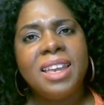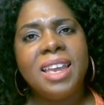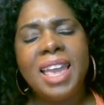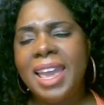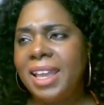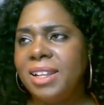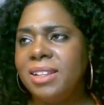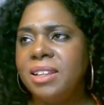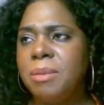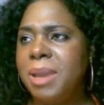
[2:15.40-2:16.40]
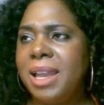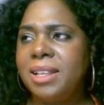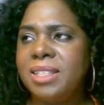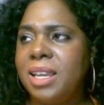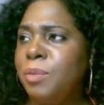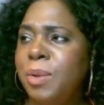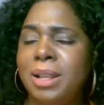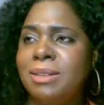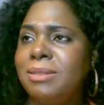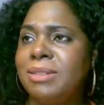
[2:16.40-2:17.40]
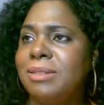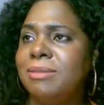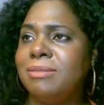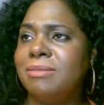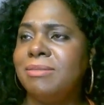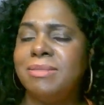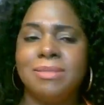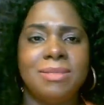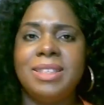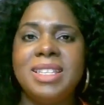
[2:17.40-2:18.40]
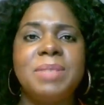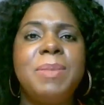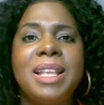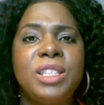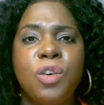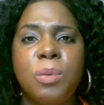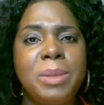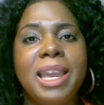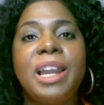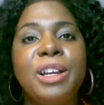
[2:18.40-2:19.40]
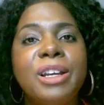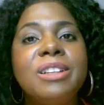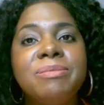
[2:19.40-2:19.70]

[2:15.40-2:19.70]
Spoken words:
And the man said, well, this man told me I could.